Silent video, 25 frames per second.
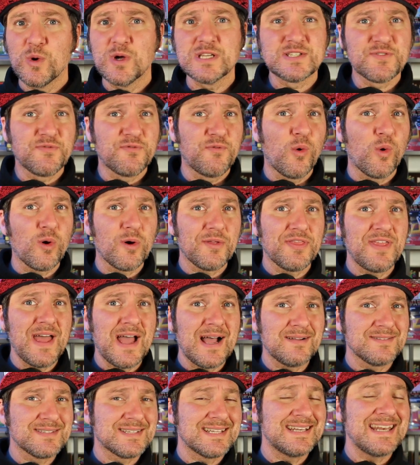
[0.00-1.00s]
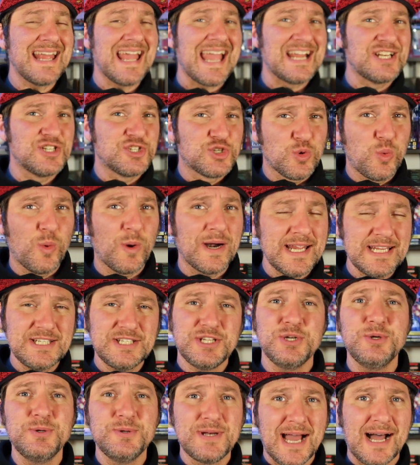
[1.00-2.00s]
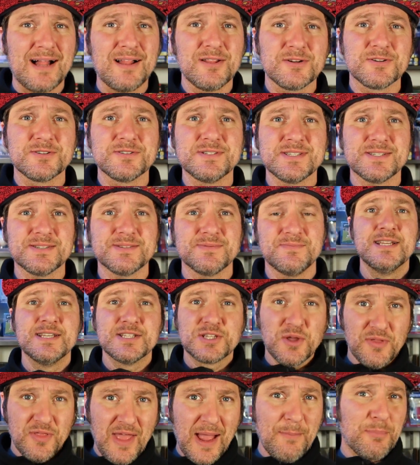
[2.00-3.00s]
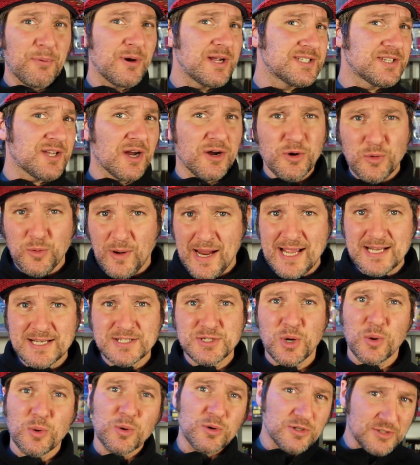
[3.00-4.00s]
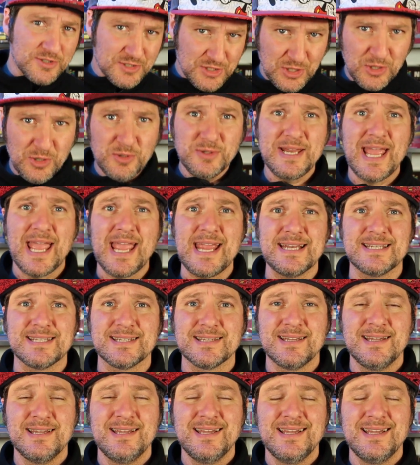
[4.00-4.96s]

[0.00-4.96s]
was $4,022. So that brings our grand total to date